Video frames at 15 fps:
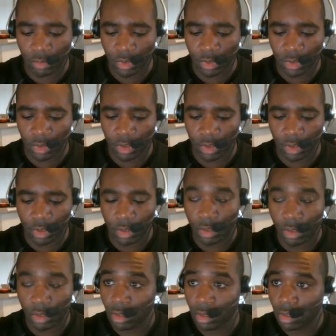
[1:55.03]
Let me see.
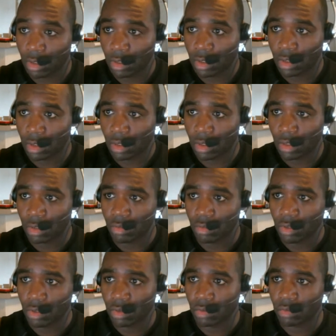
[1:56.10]

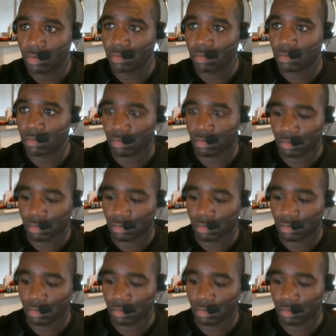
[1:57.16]
YouTube.